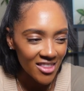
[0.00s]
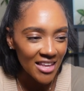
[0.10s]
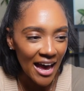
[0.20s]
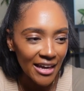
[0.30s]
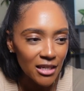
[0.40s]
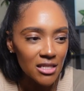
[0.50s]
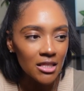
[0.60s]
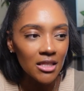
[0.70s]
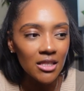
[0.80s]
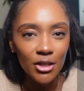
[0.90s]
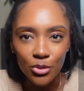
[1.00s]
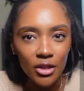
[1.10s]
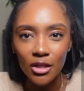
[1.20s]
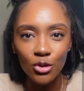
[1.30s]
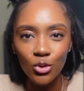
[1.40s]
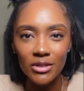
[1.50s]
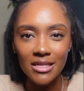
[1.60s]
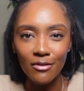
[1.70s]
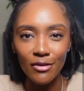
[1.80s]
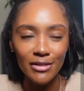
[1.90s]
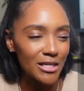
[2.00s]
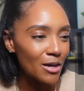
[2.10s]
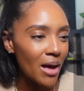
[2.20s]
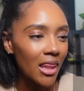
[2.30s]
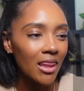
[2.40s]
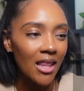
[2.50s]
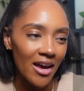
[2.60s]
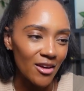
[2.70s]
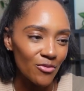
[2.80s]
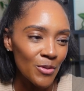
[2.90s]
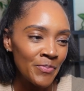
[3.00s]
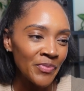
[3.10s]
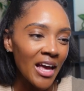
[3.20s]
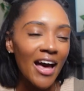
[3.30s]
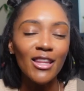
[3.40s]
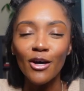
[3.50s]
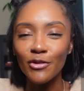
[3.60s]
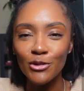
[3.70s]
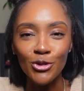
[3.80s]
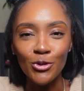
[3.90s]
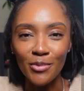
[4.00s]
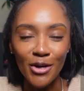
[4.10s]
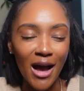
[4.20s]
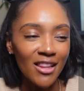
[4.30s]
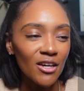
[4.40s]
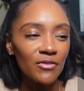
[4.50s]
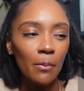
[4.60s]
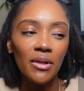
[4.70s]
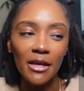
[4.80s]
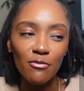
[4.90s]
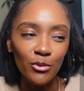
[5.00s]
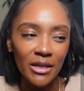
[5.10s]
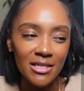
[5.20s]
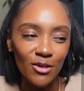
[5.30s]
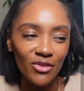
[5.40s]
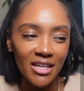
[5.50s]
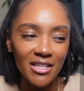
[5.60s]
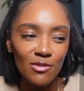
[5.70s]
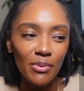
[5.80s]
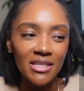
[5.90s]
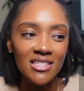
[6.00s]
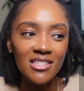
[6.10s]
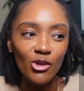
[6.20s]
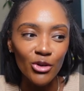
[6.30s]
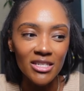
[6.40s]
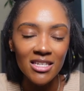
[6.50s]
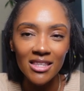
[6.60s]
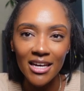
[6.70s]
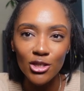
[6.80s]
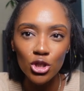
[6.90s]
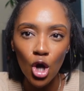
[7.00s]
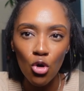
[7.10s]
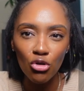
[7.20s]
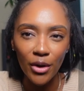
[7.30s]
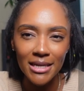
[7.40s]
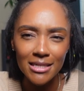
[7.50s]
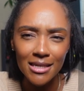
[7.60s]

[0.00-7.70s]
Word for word: That is literally the coolest thing I've ever seen in my life. I love his humor. I love the playfulness of this, but seriously, that's so crazy.